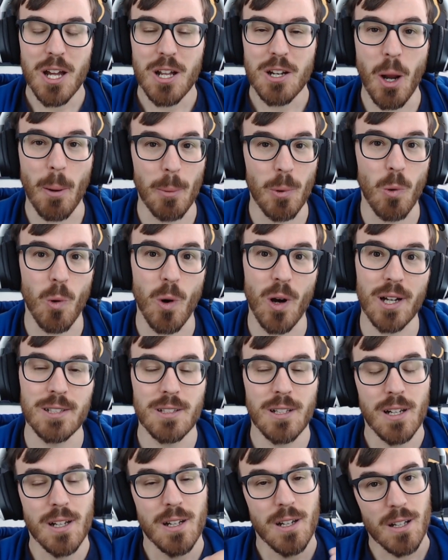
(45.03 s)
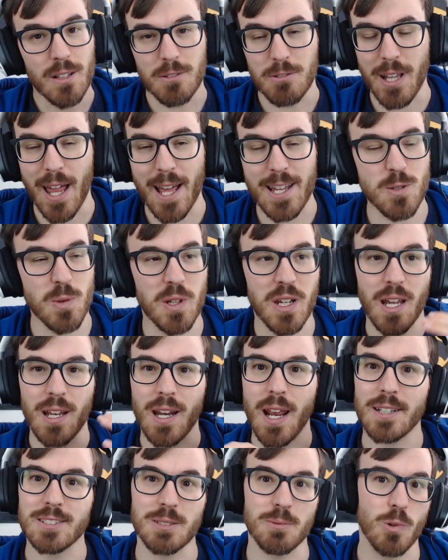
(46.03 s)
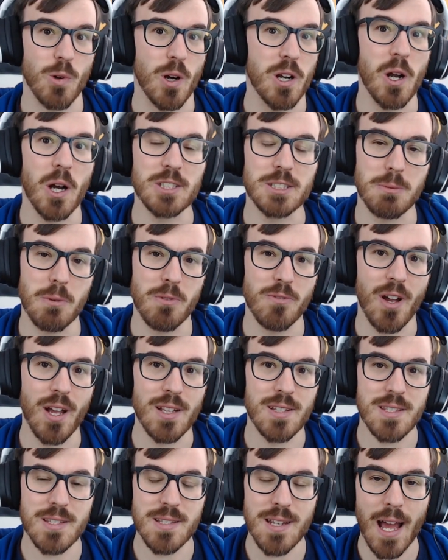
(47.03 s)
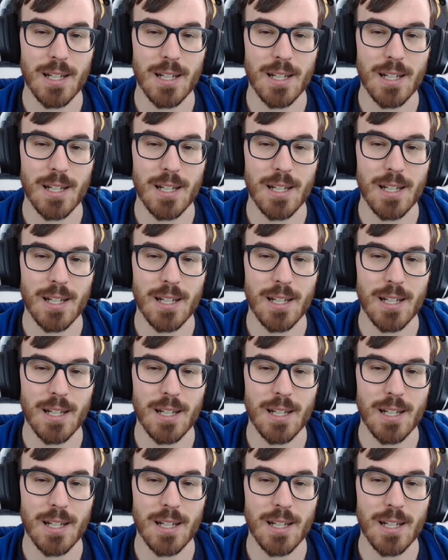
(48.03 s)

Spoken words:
Number one, last weekend had some great, awesome events.